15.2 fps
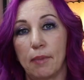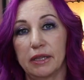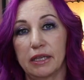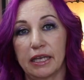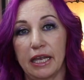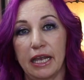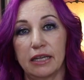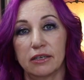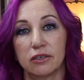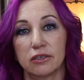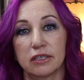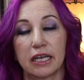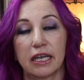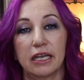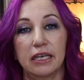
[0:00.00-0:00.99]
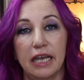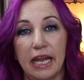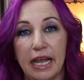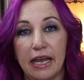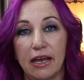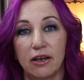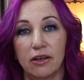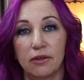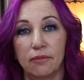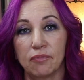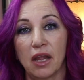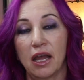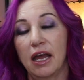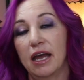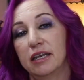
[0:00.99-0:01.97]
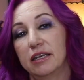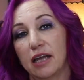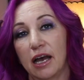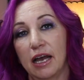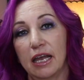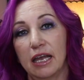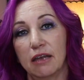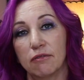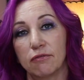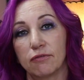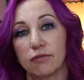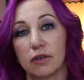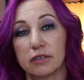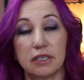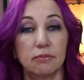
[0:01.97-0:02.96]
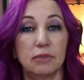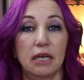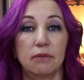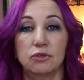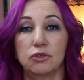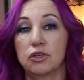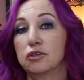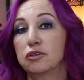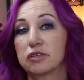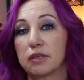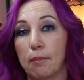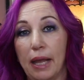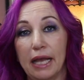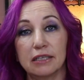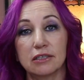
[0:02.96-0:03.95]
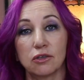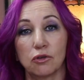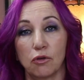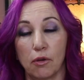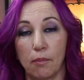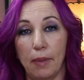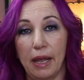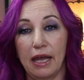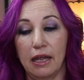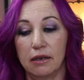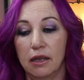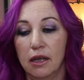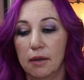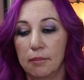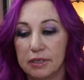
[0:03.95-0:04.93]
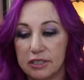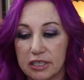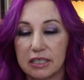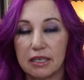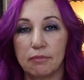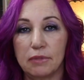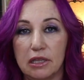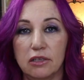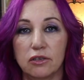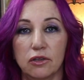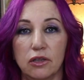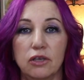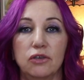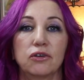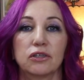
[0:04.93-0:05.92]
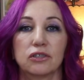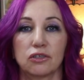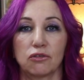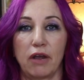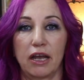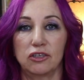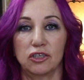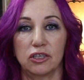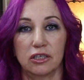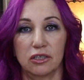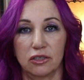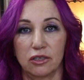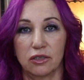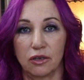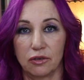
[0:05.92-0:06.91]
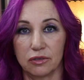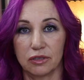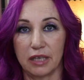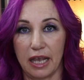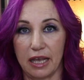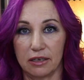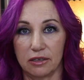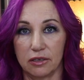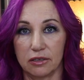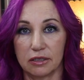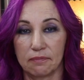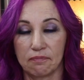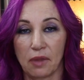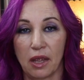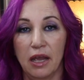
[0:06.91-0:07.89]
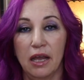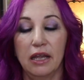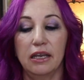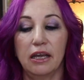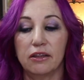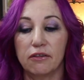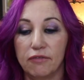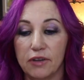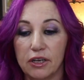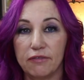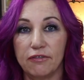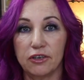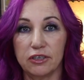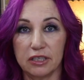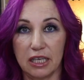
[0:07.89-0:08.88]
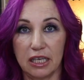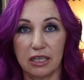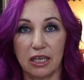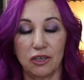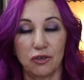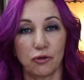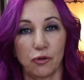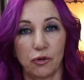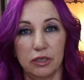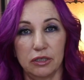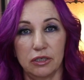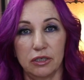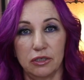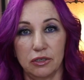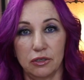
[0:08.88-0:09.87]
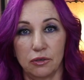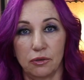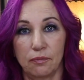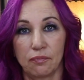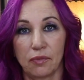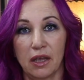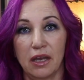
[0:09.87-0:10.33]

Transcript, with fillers: on the candles, like a nail, a knife. Sometimes you can use a pencil or a pen, but just something so that you can scratch into those candles. Now, the very first thing that you're going to do